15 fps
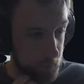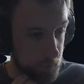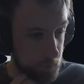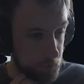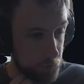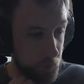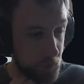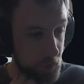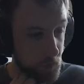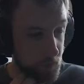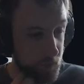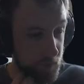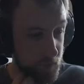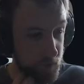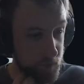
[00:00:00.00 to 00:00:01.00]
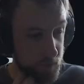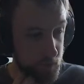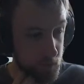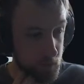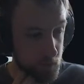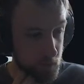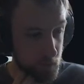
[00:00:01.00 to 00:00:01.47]
so I use this,
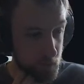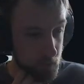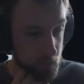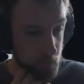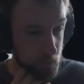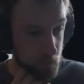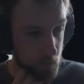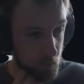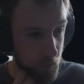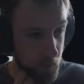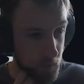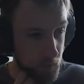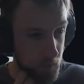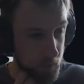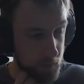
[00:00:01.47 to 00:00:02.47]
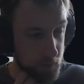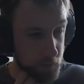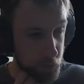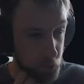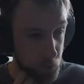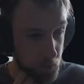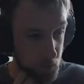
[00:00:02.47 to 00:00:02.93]
right, and
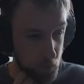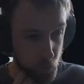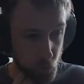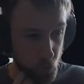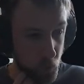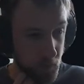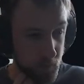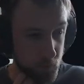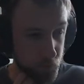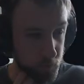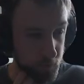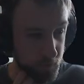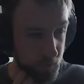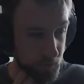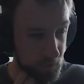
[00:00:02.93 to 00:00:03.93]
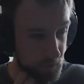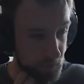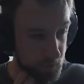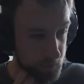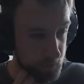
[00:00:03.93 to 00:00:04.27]
it's really nice,